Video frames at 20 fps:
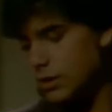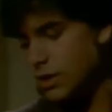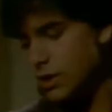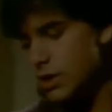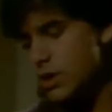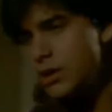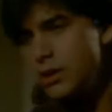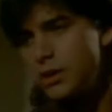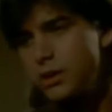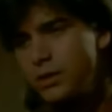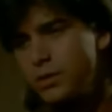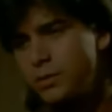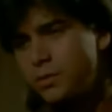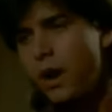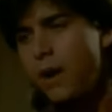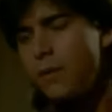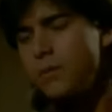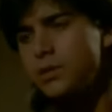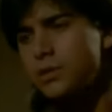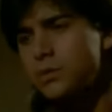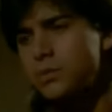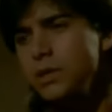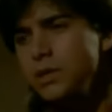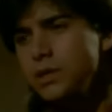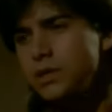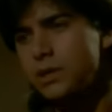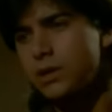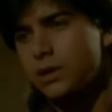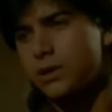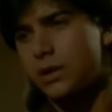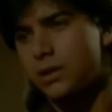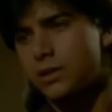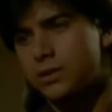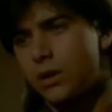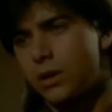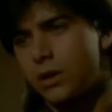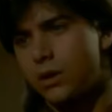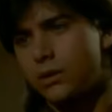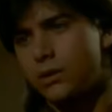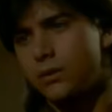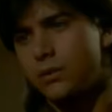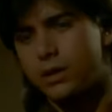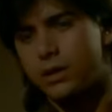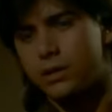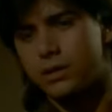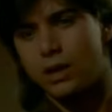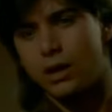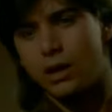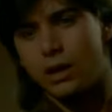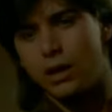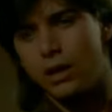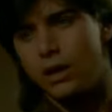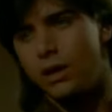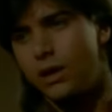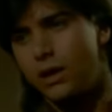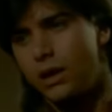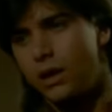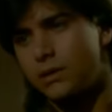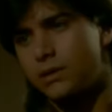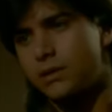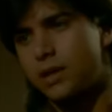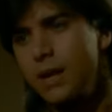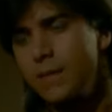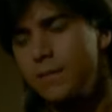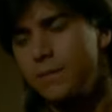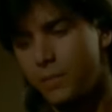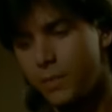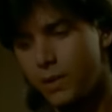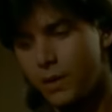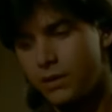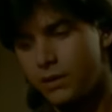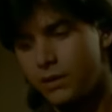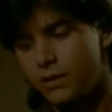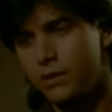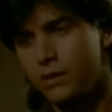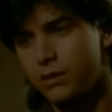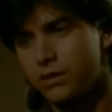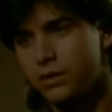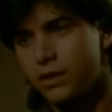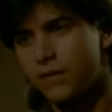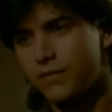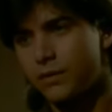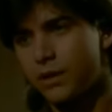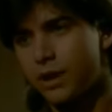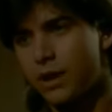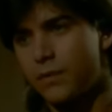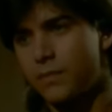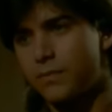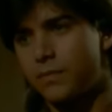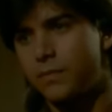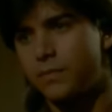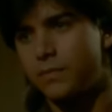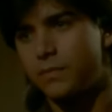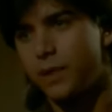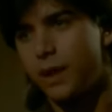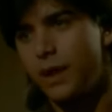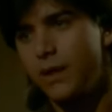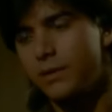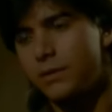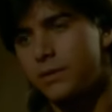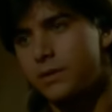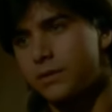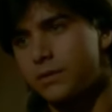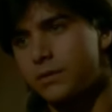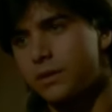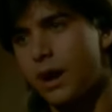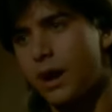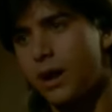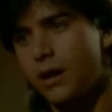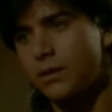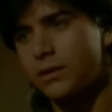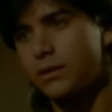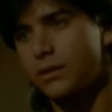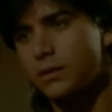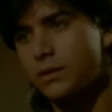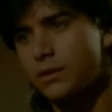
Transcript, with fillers: it's probably just me singing that song on there because I, I, I tape, you know, stuff that I play once in a Blackie,